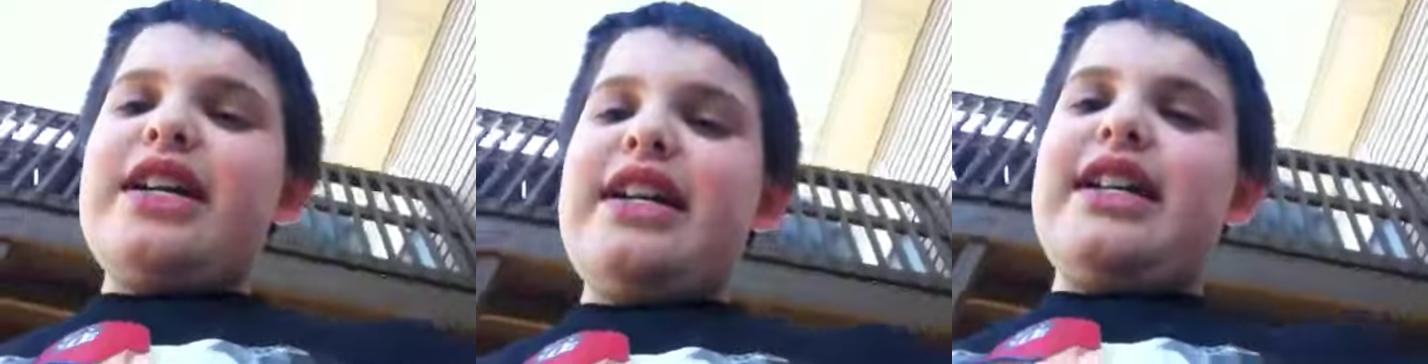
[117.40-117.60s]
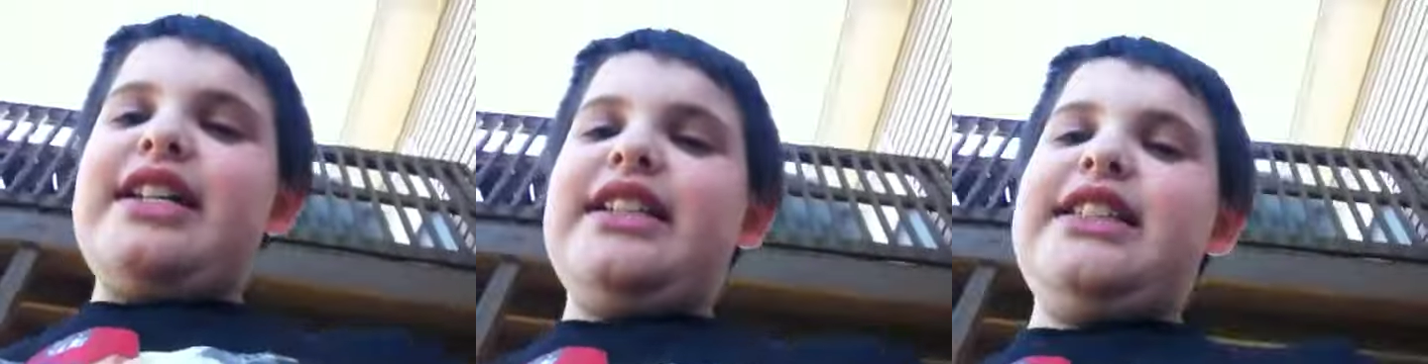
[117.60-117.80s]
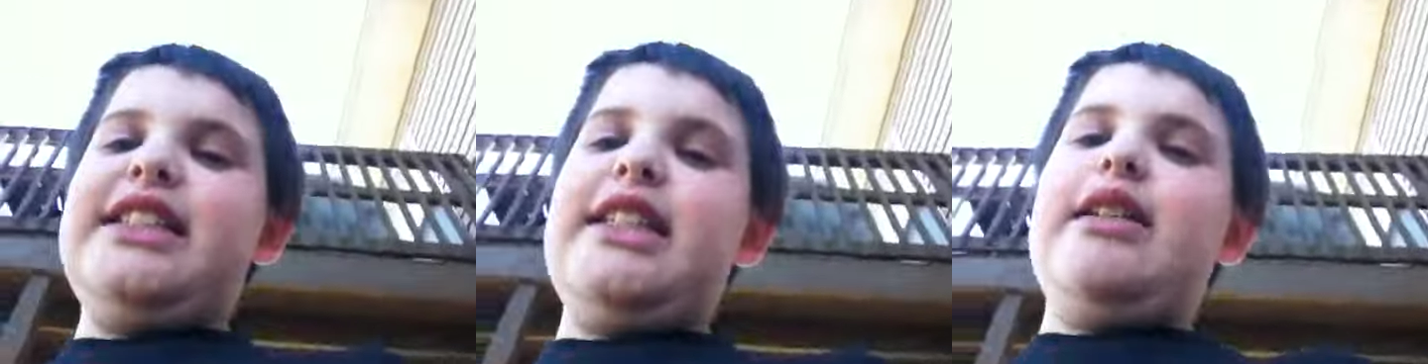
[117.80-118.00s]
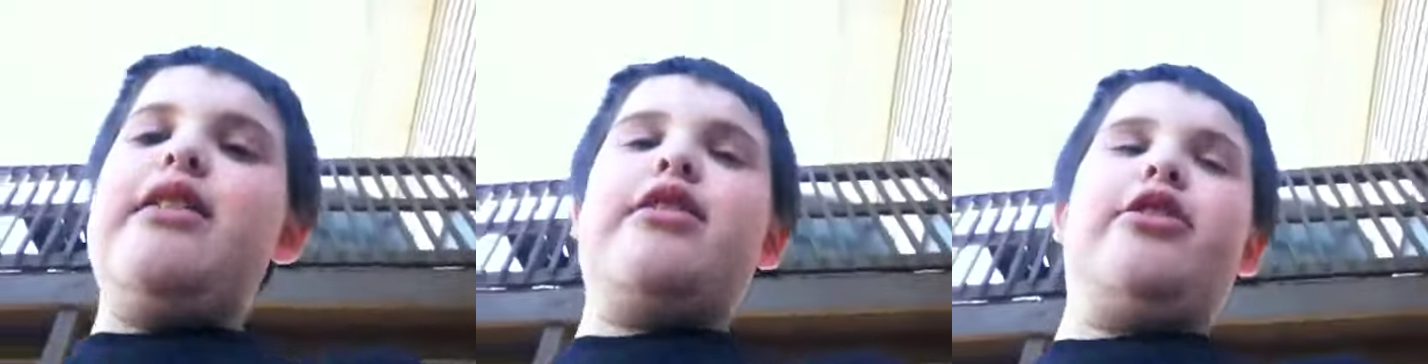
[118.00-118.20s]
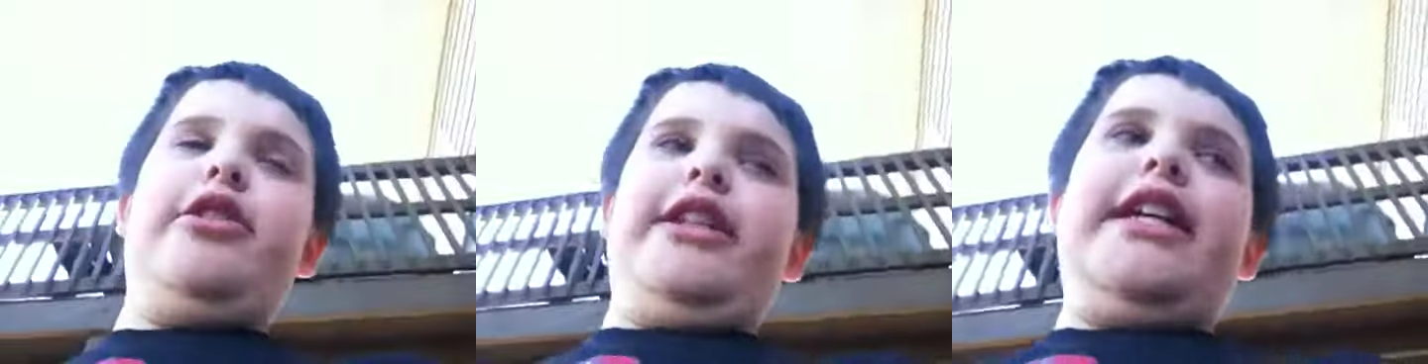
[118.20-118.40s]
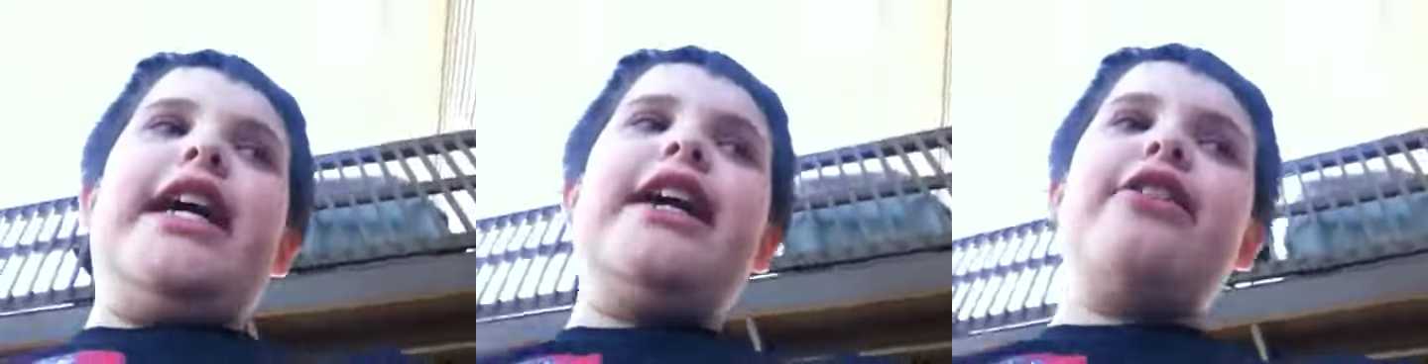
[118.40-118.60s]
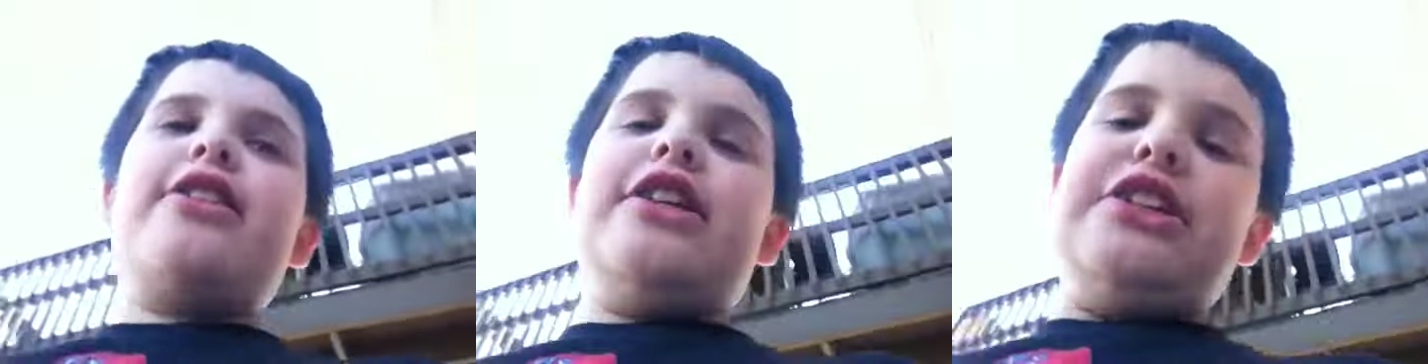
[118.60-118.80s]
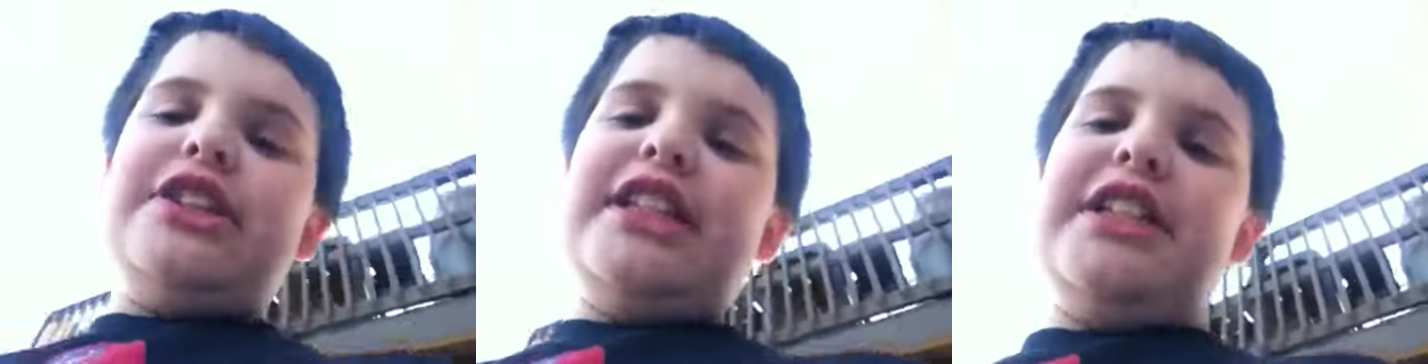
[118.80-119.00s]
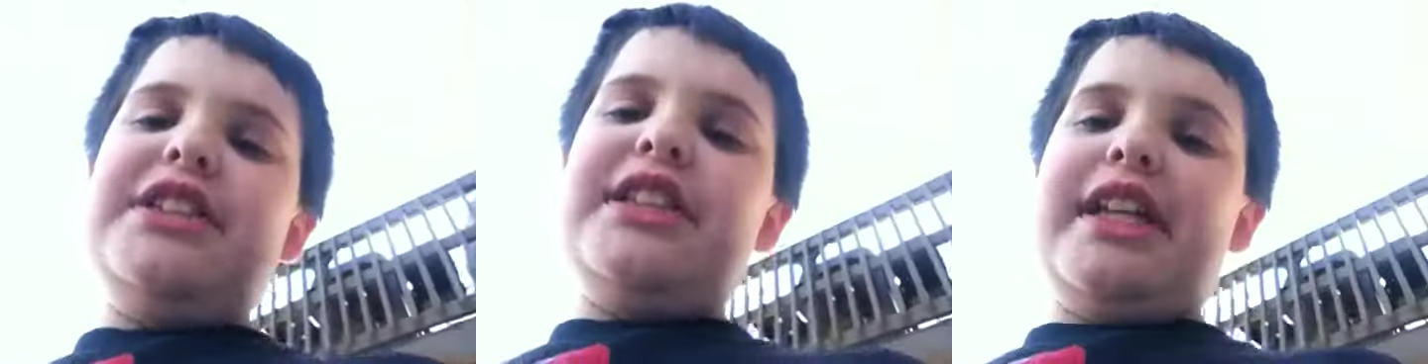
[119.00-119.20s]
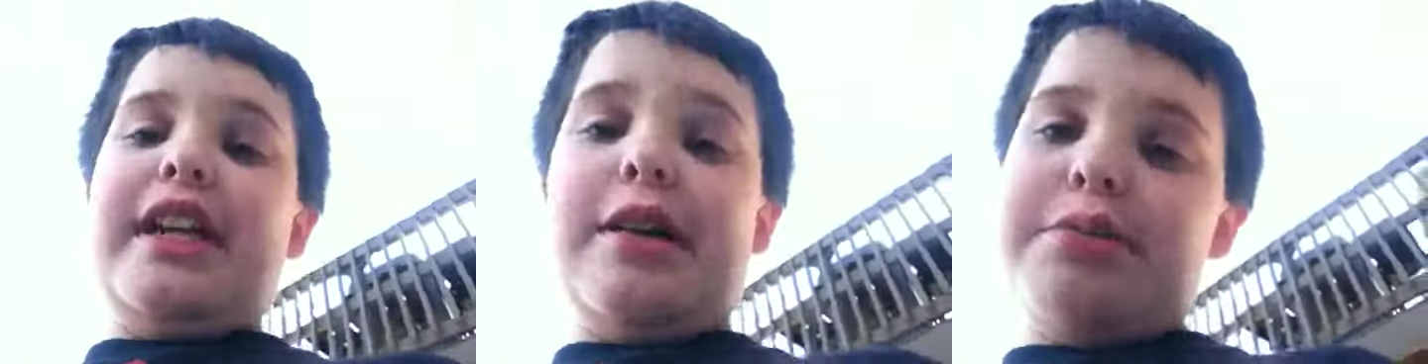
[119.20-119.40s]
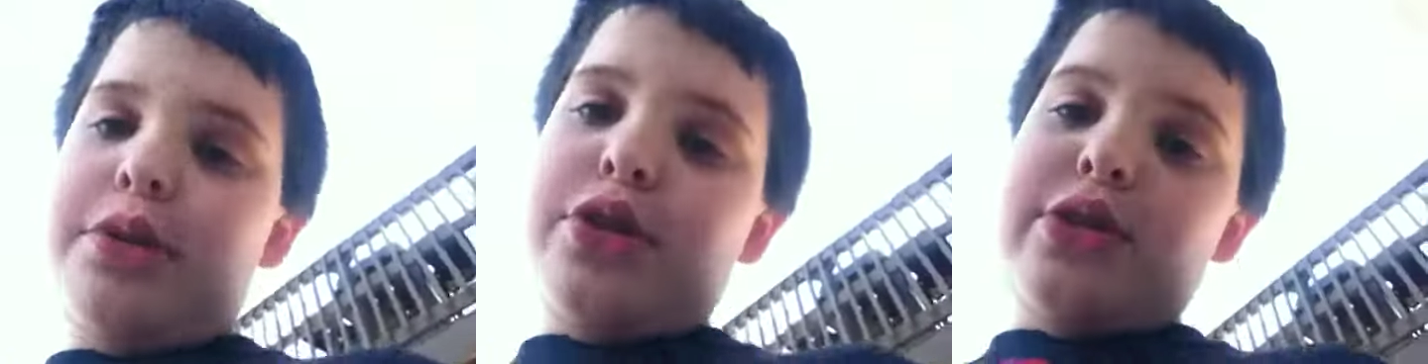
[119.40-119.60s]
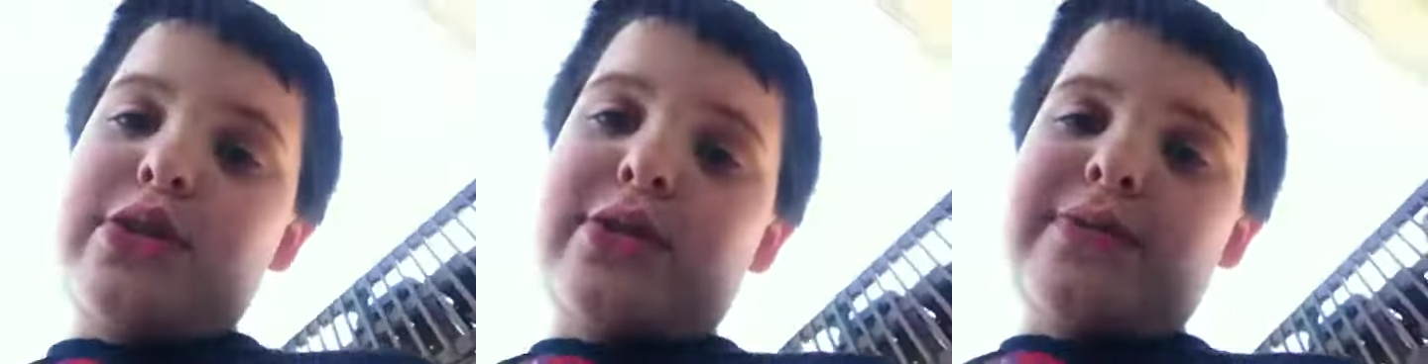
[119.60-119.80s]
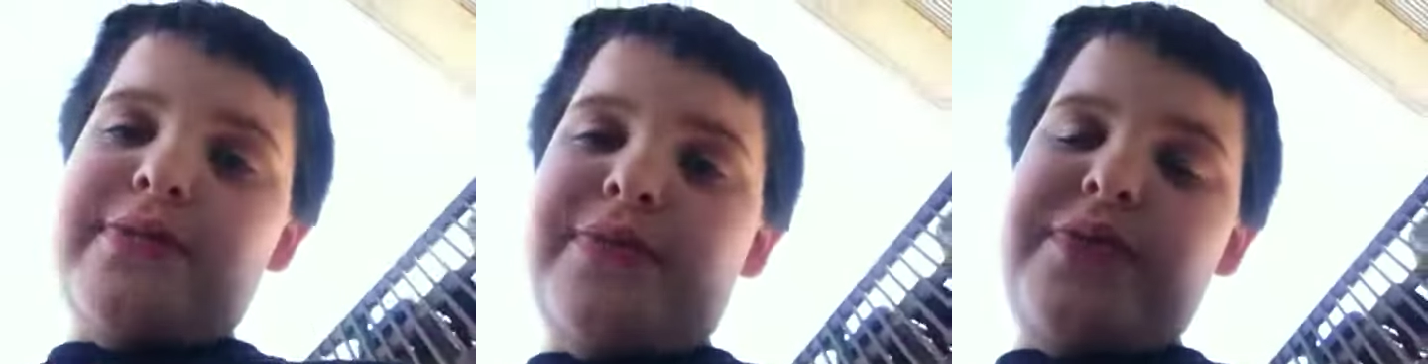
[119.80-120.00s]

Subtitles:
is the creator of CCW.